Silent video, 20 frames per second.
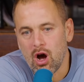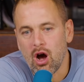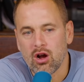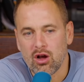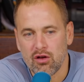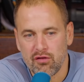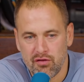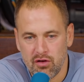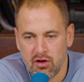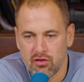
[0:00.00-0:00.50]
I'll
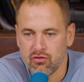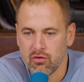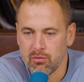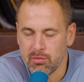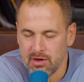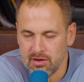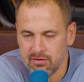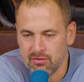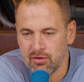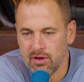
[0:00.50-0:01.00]
go first,
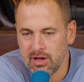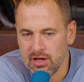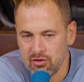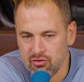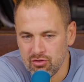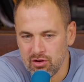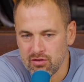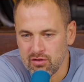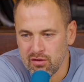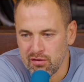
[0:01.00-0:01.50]
Fabrice. For the
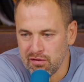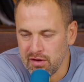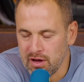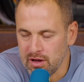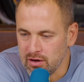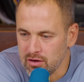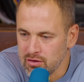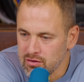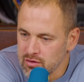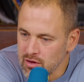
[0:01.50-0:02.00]
interest of
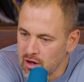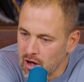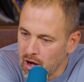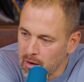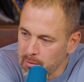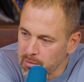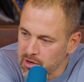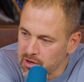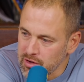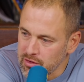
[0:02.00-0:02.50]
fairness,
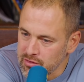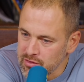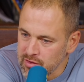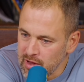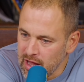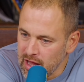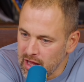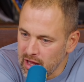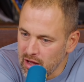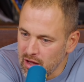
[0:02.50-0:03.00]
I'm going to
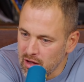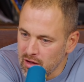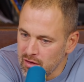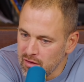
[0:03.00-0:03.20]
say